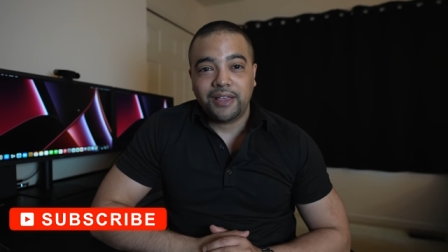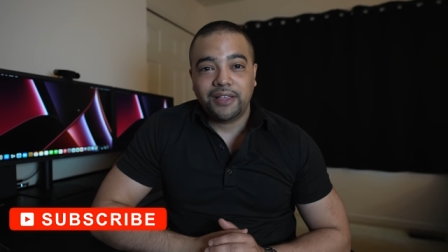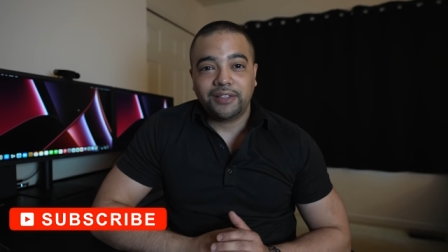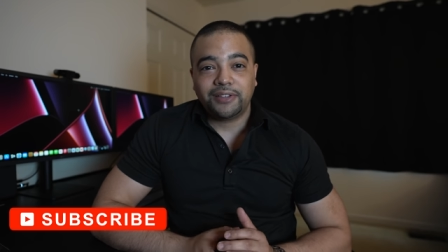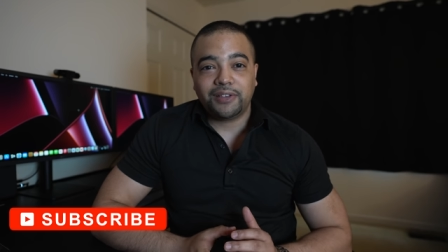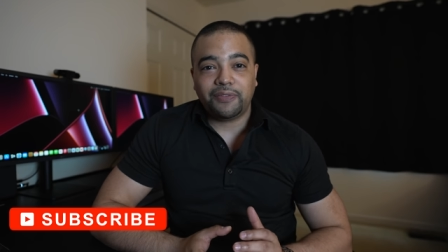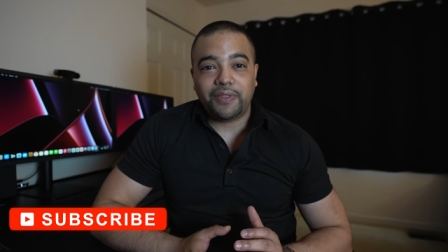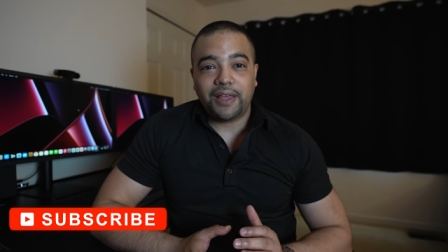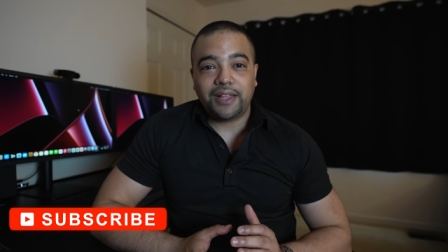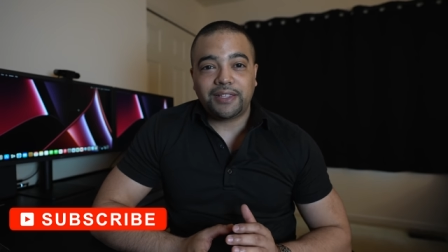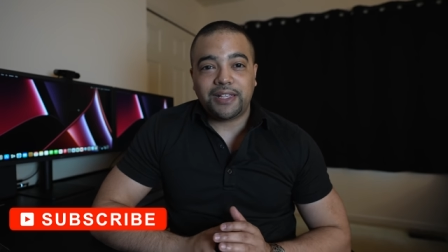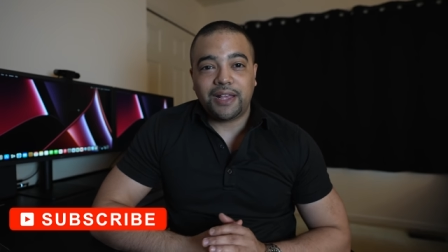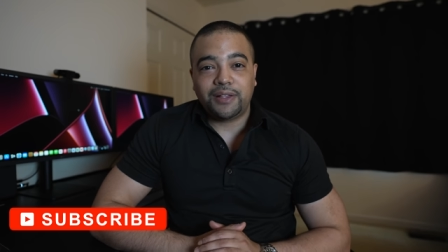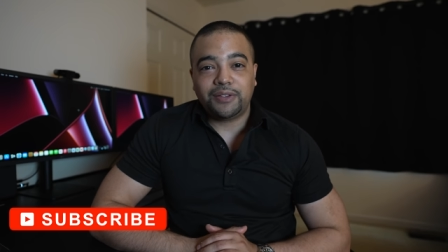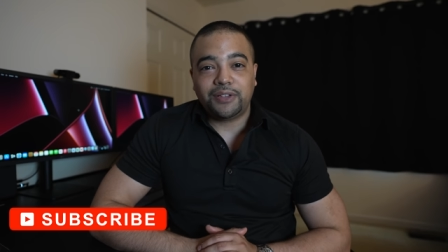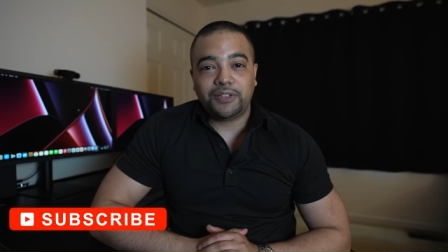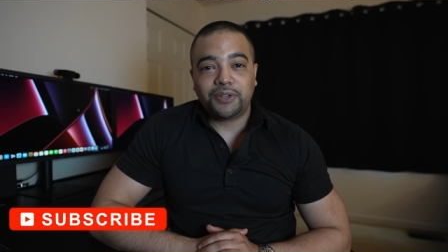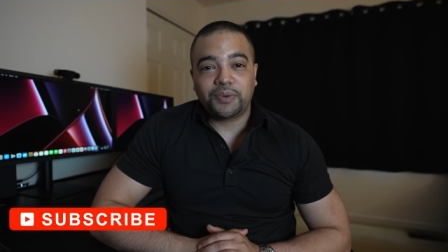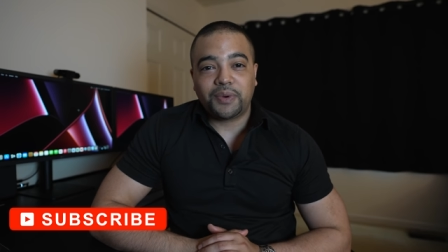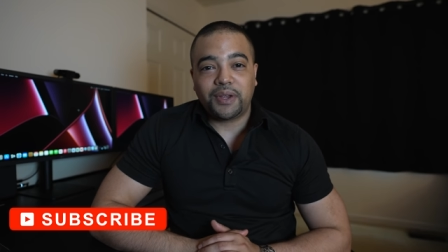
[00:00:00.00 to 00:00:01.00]
So if that
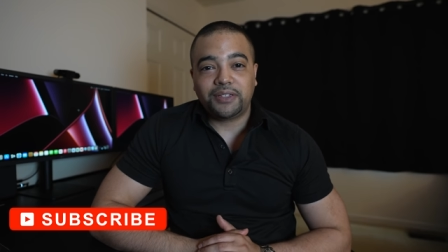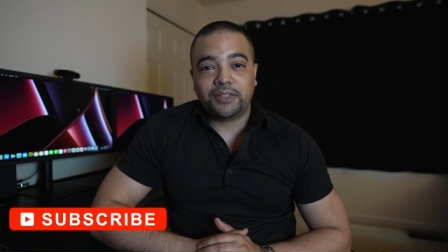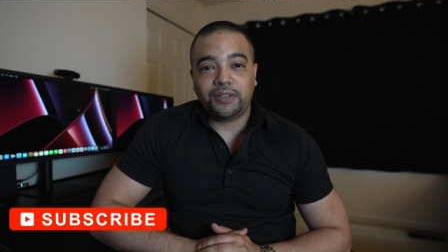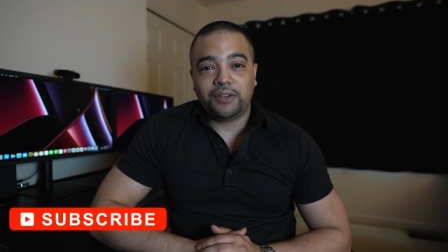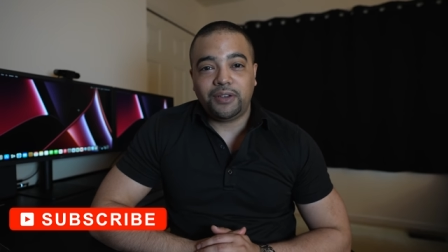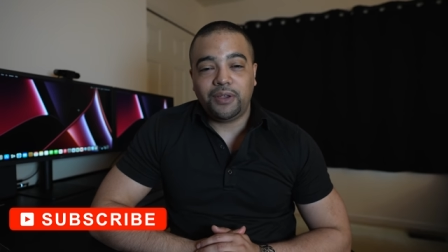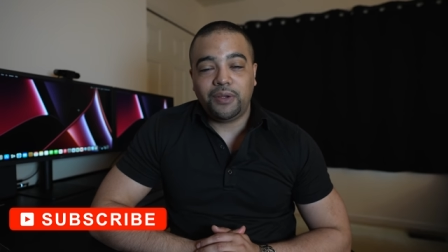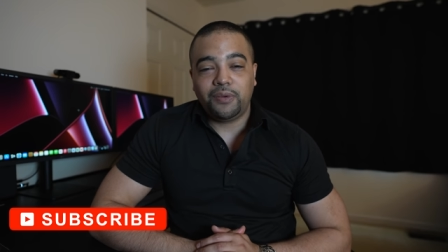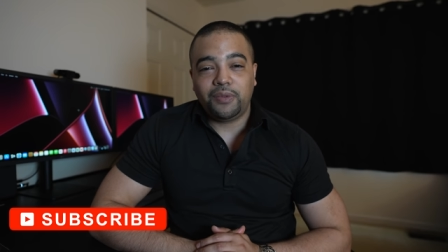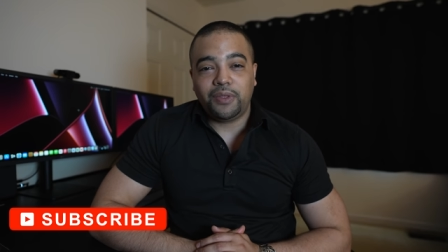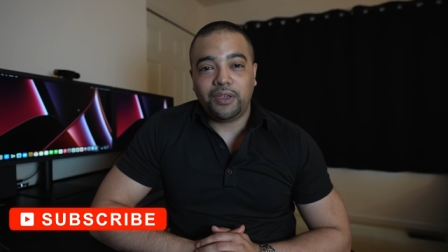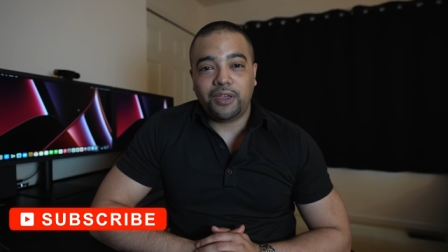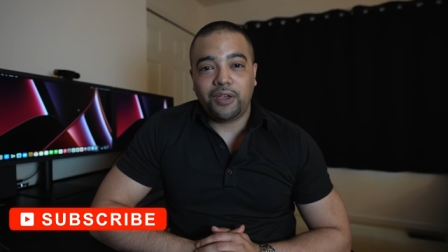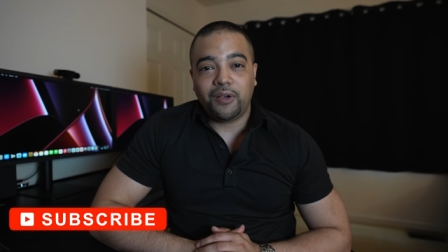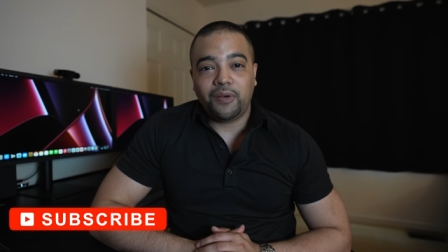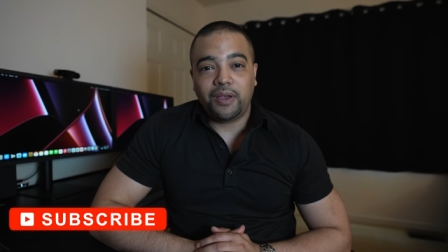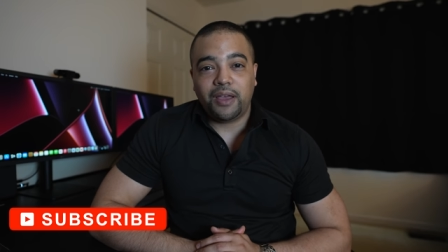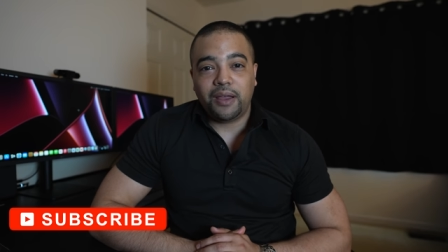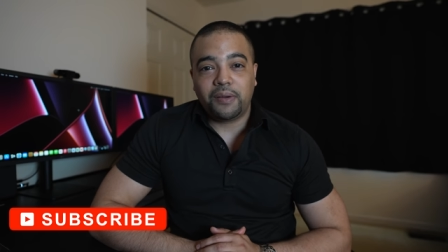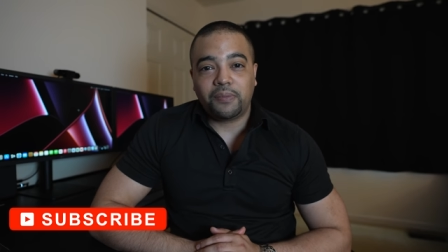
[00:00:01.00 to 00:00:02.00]
sounds interesting to you, then
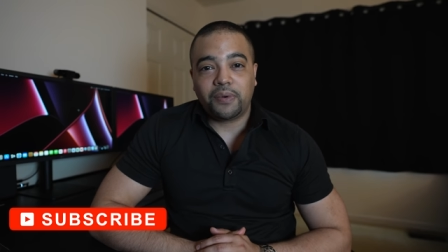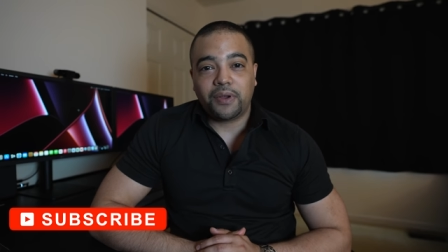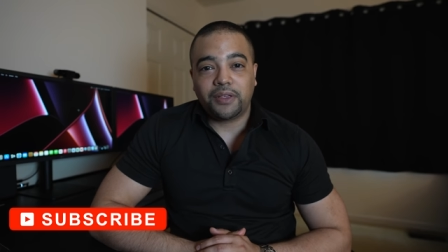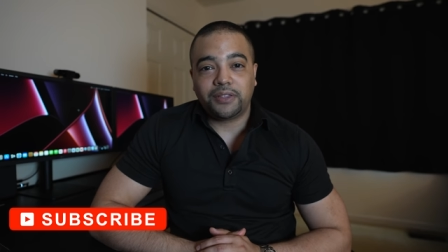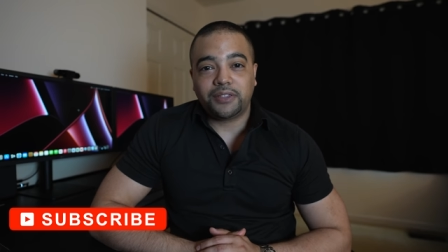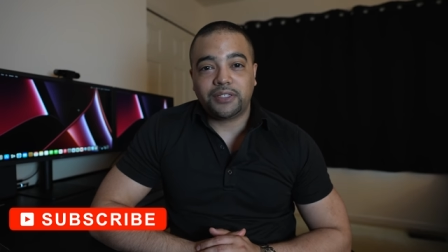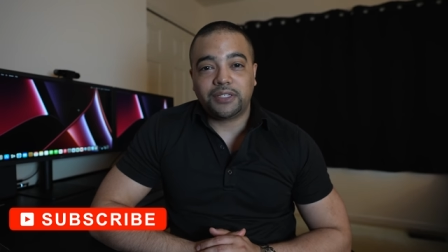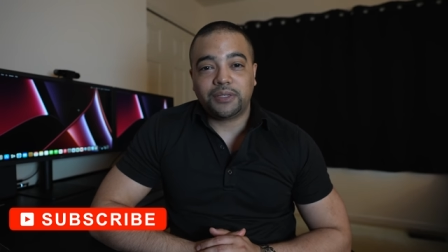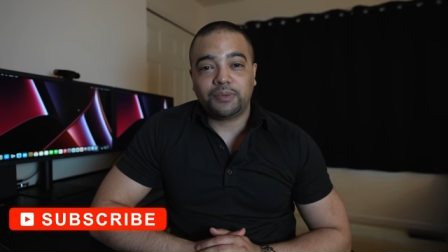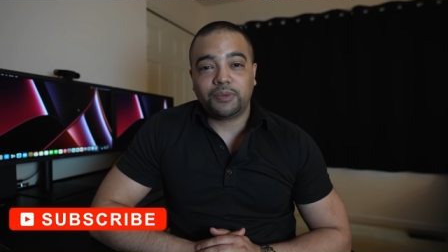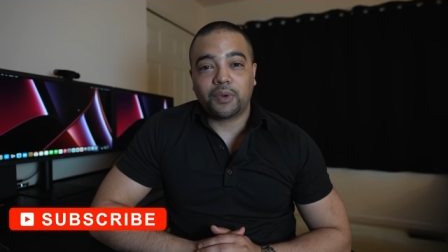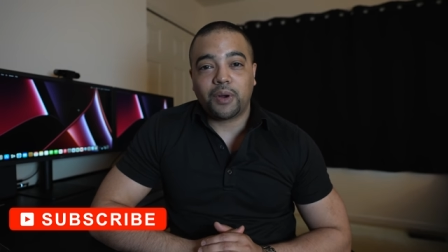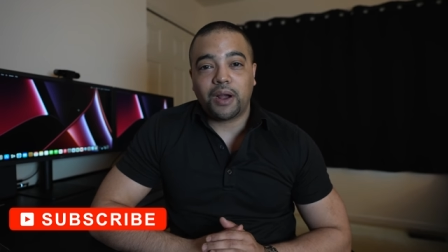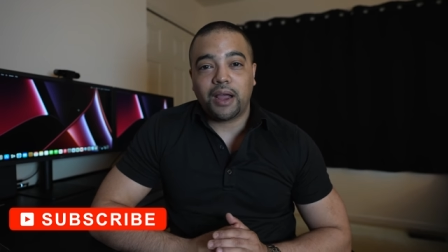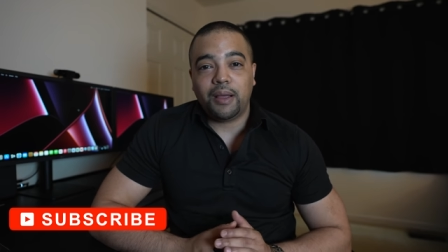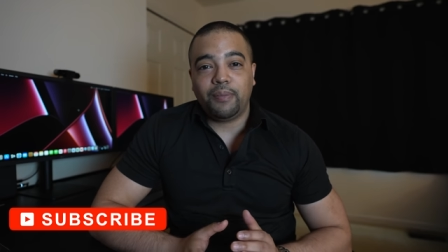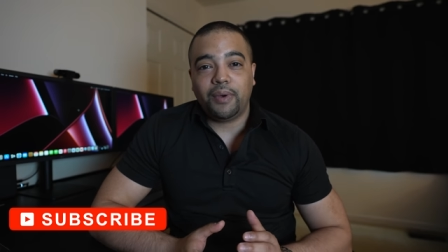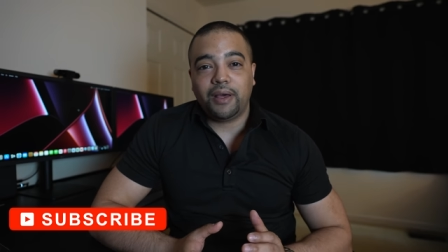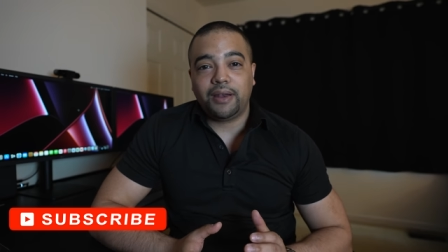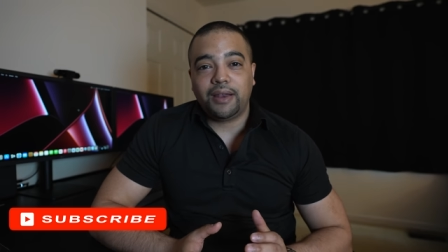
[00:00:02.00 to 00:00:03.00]
go ahead, press the
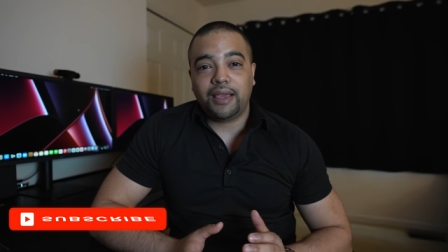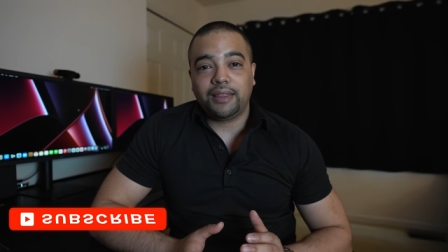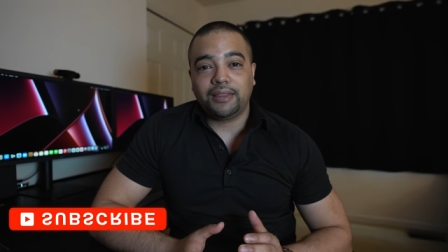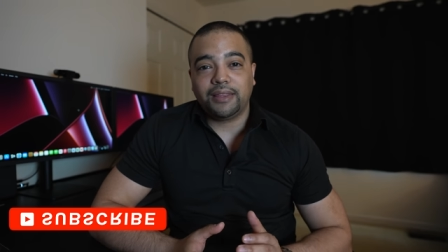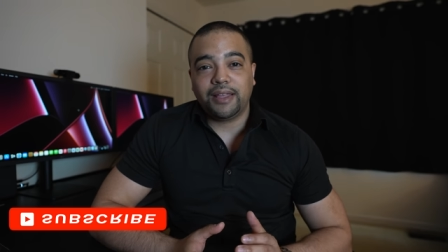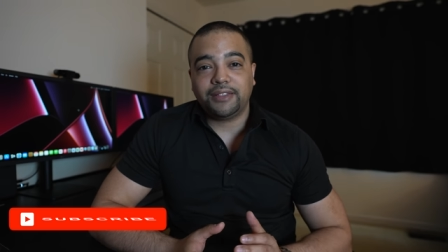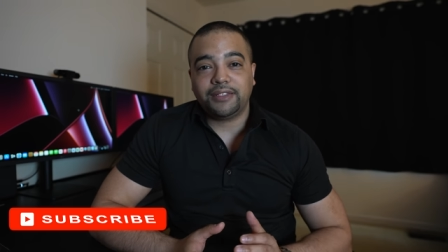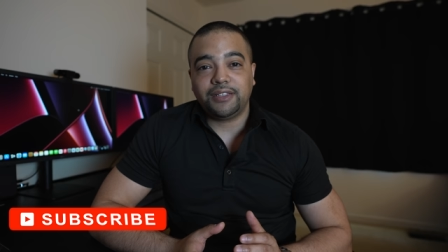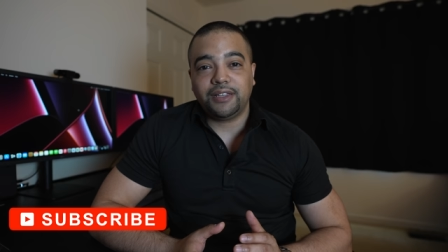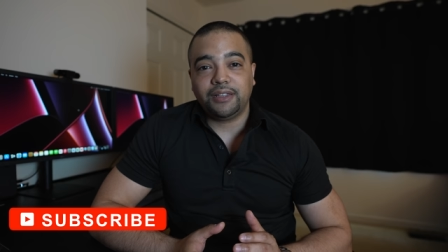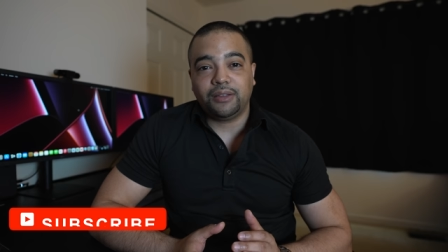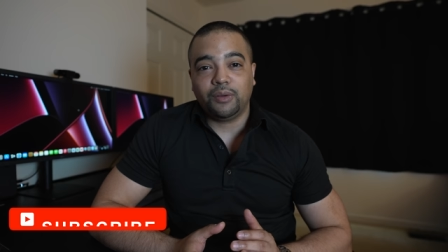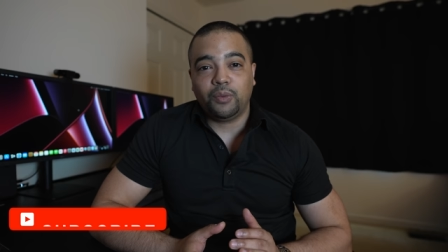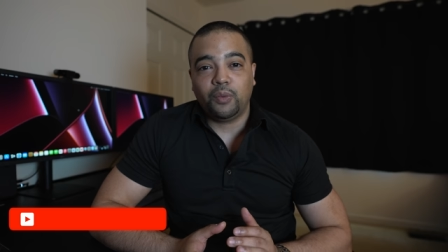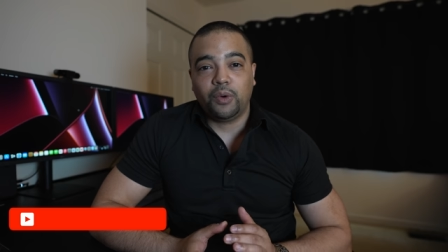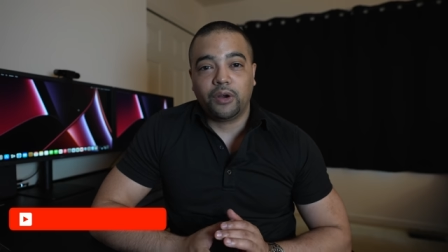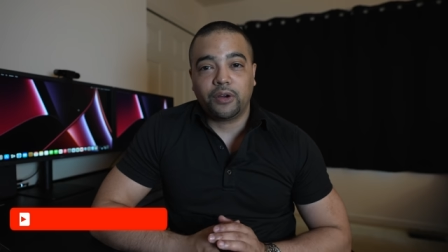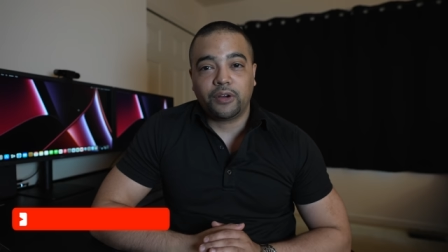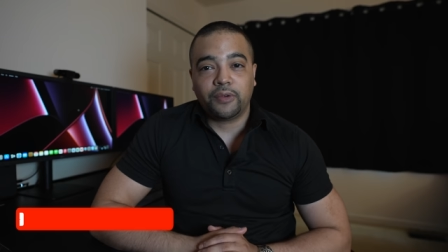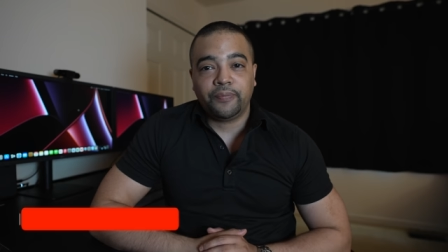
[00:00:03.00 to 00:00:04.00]
subscribe button, and let's get to
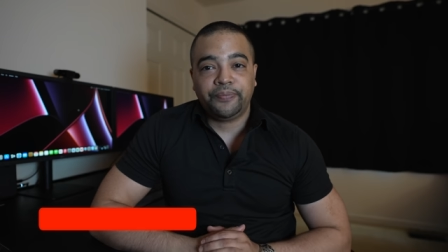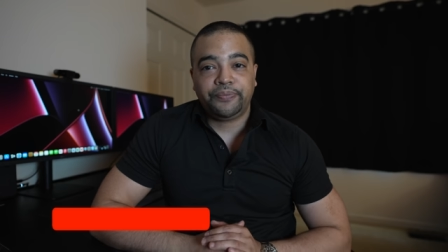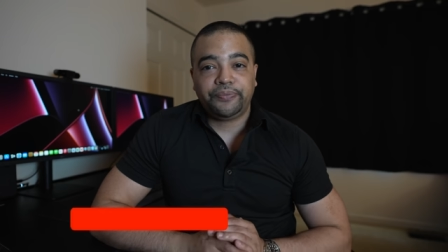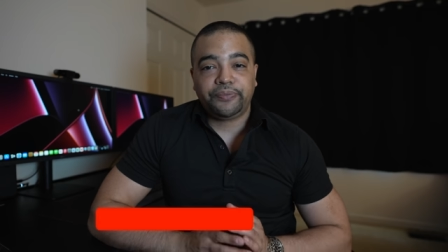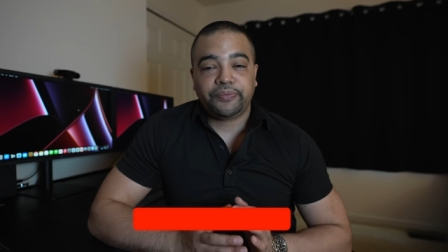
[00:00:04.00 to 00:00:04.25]
work.